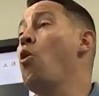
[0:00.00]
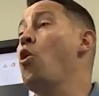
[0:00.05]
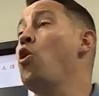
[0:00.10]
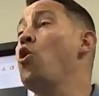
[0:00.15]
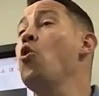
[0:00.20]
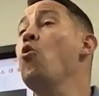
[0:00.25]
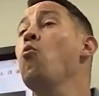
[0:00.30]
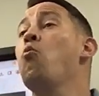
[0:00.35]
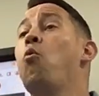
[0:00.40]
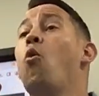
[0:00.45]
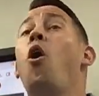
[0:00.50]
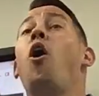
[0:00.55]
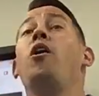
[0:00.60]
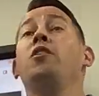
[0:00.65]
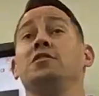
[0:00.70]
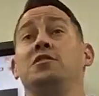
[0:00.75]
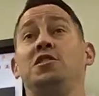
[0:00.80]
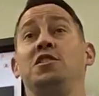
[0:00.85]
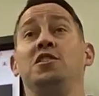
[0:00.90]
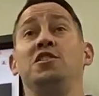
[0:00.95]
who
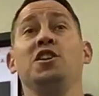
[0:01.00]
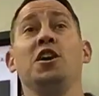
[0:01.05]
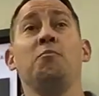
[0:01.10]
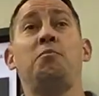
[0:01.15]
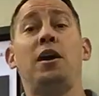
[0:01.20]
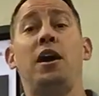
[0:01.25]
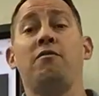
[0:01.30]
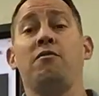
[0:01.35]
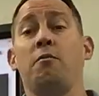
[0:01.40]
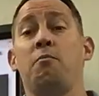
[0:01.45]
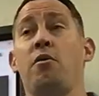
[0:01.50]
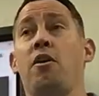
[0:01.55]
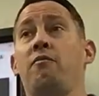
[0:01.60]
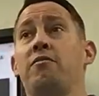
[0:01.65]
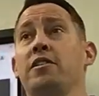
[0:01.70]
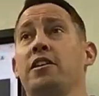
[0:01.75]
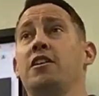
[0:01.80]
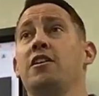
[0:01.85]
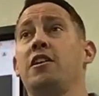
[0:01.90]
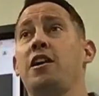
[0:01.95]
wants to jump out of a
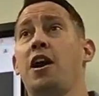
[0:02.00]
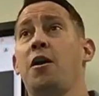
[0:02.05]
perfectly good